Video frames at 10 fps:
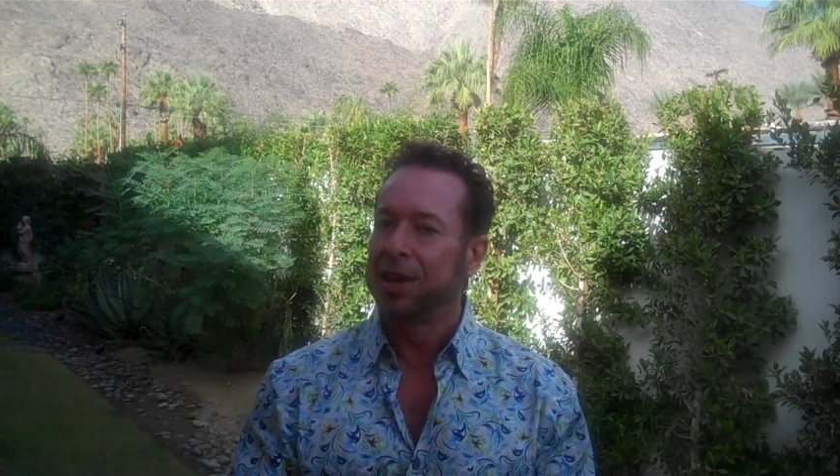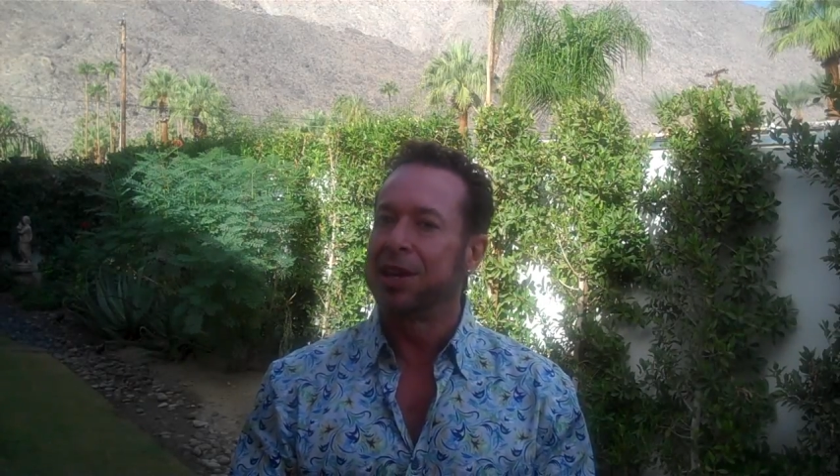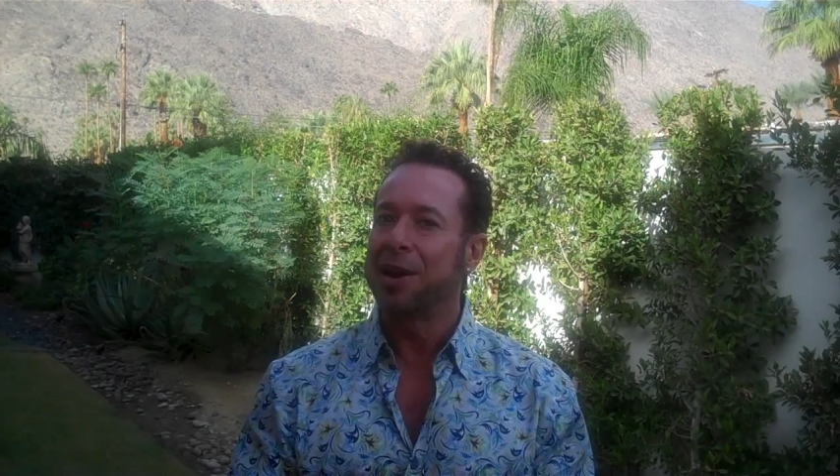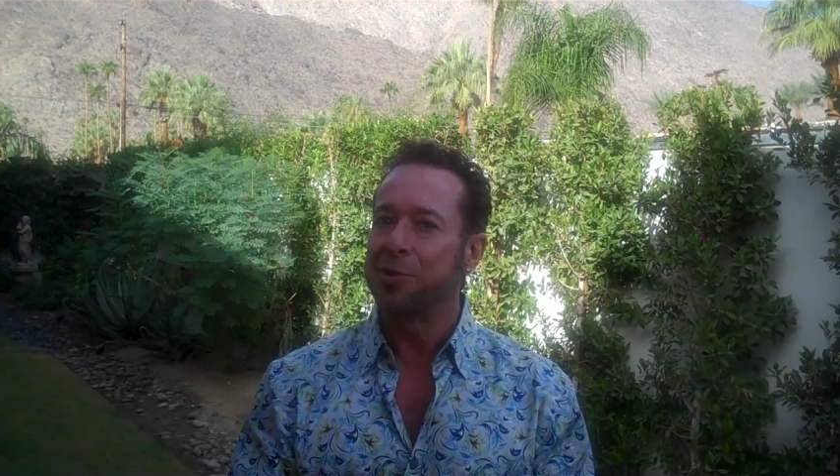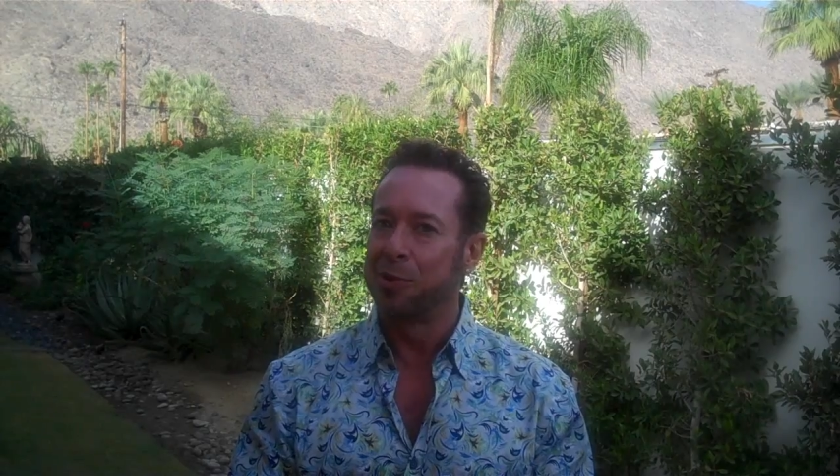
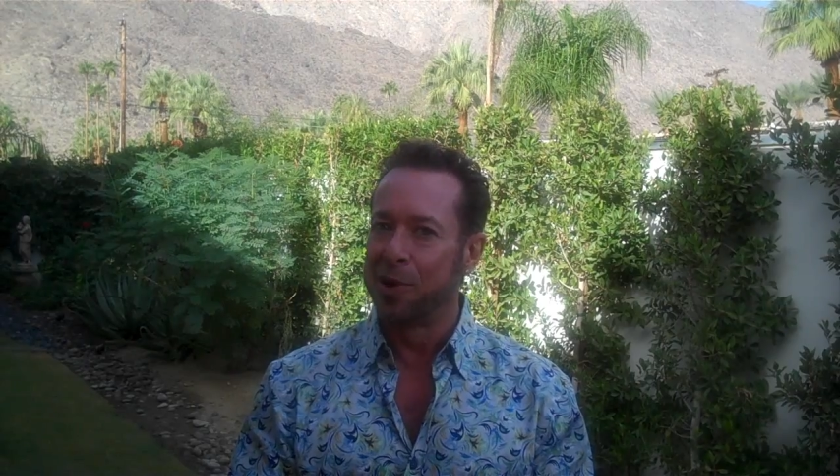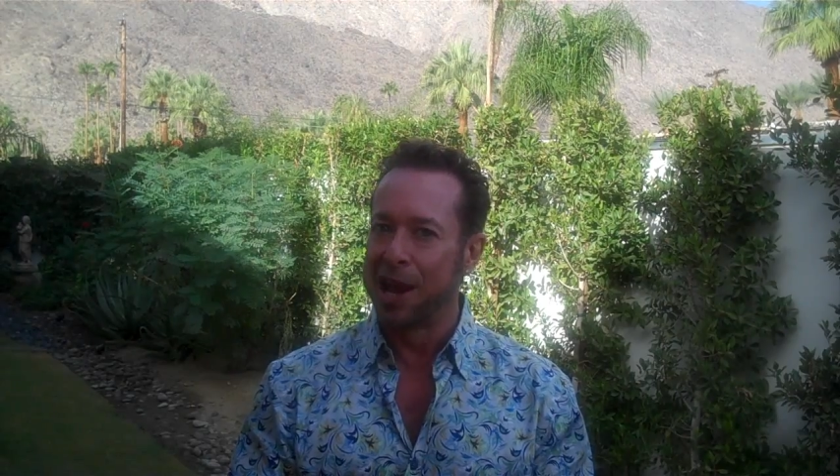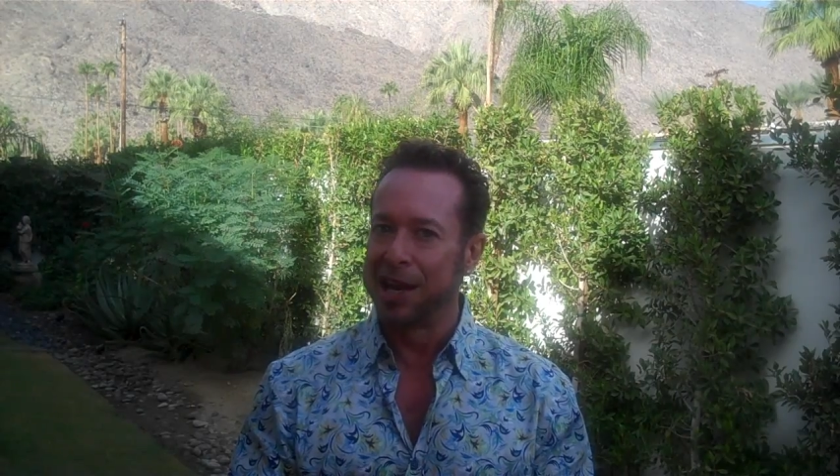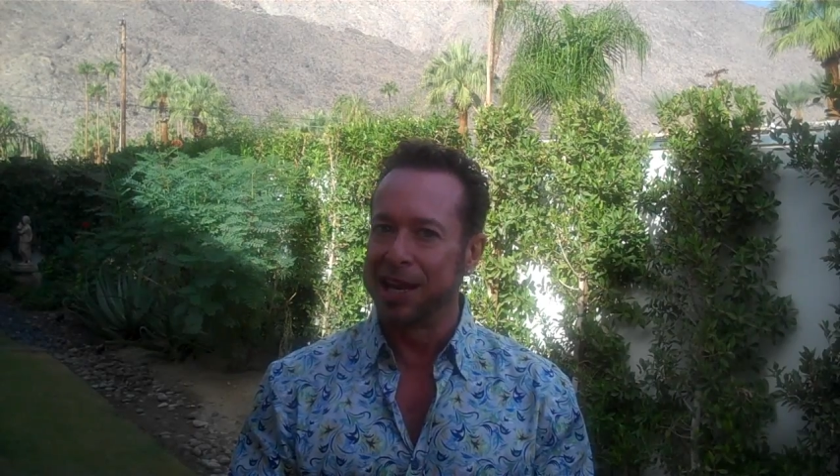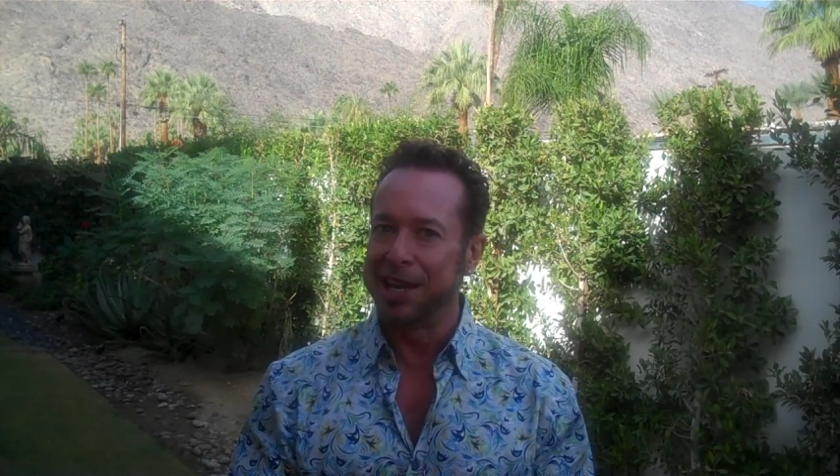Get
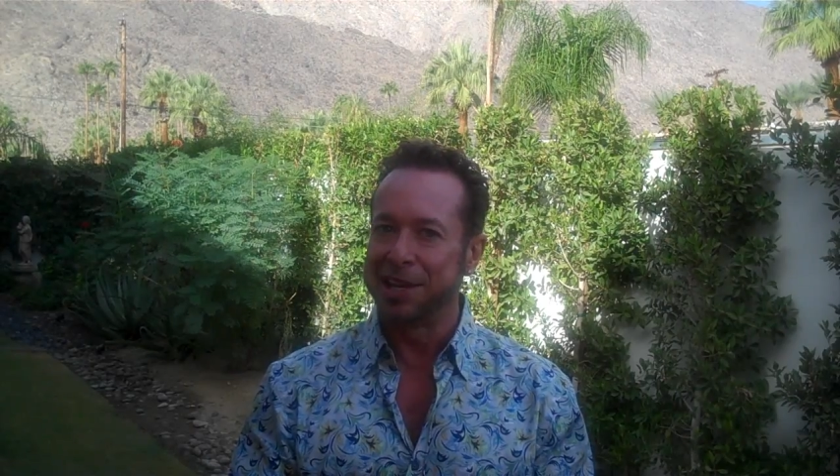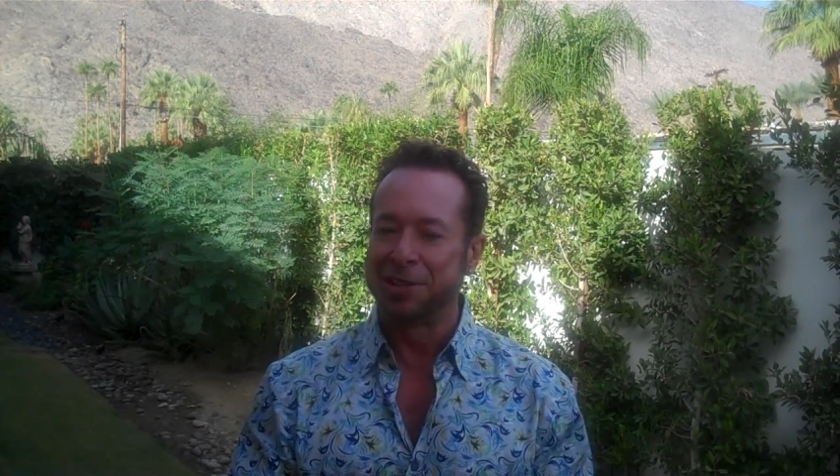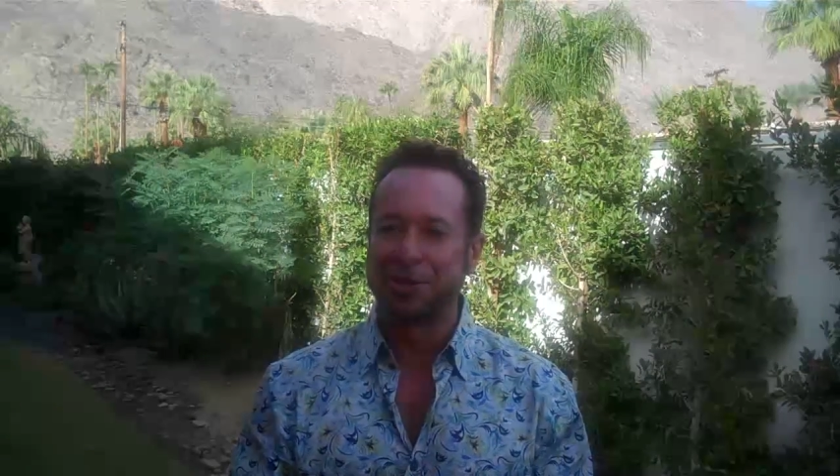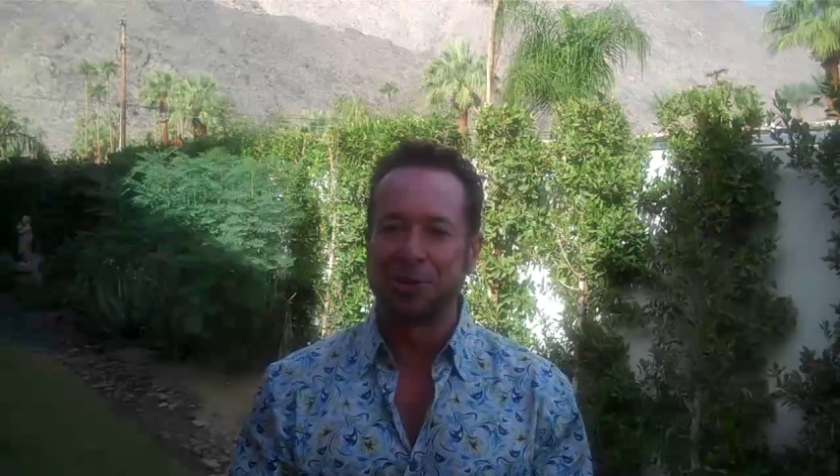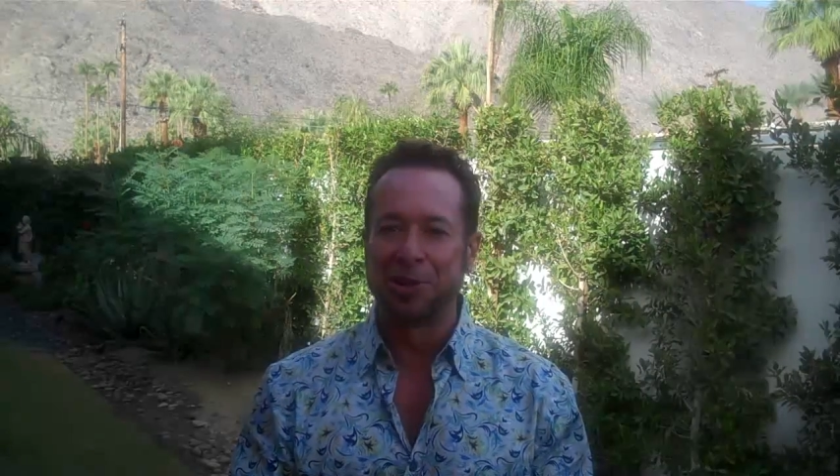ready
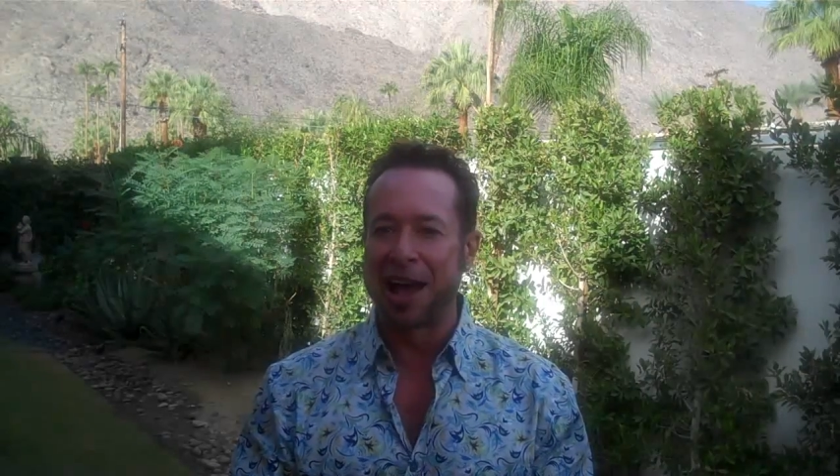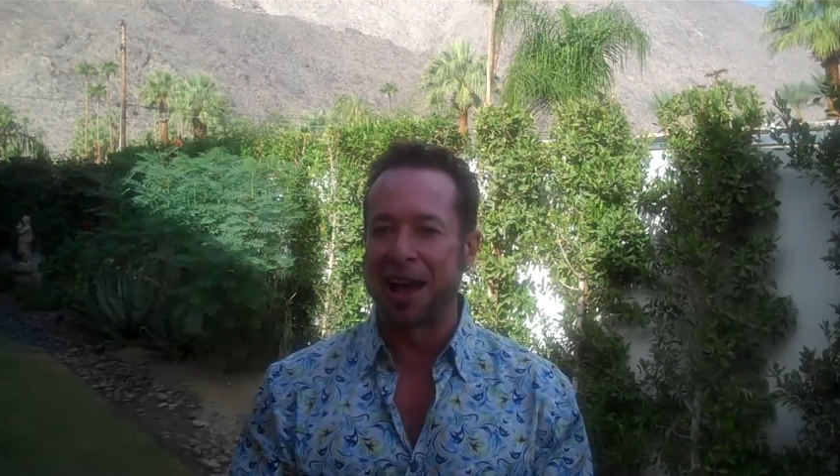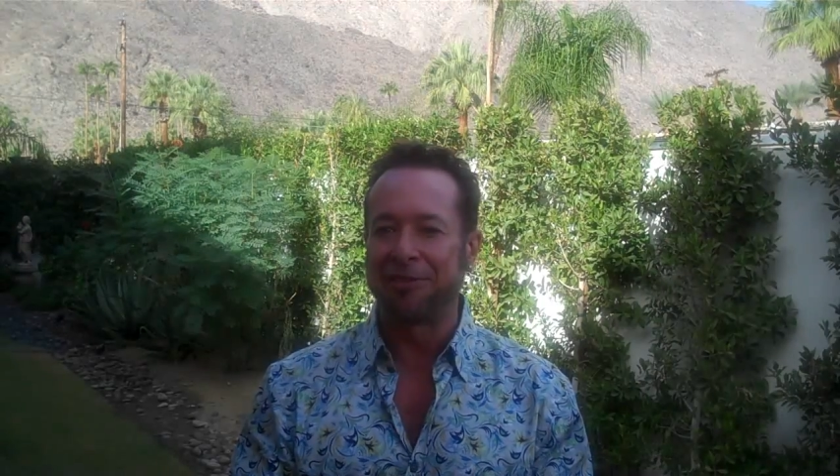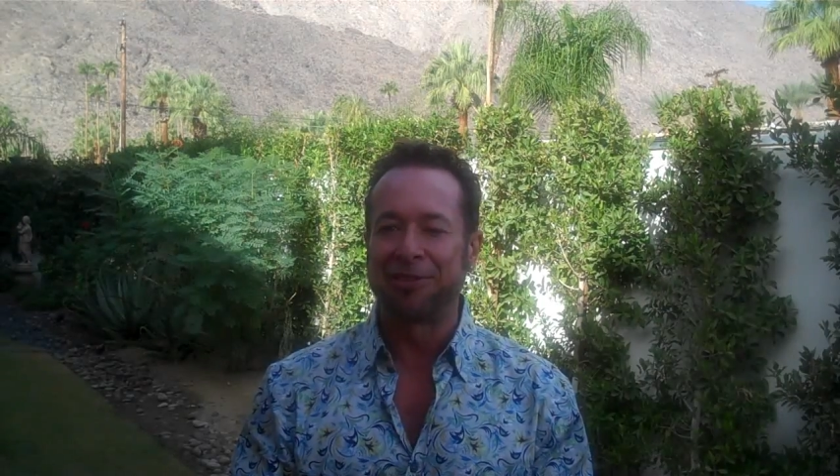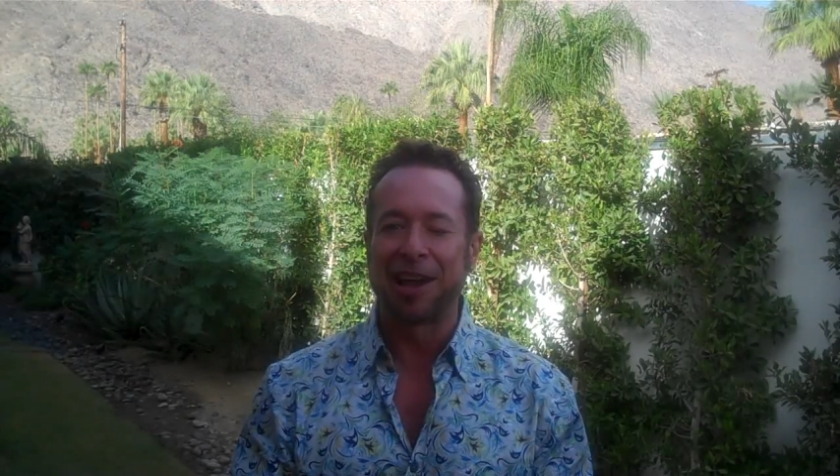to laugh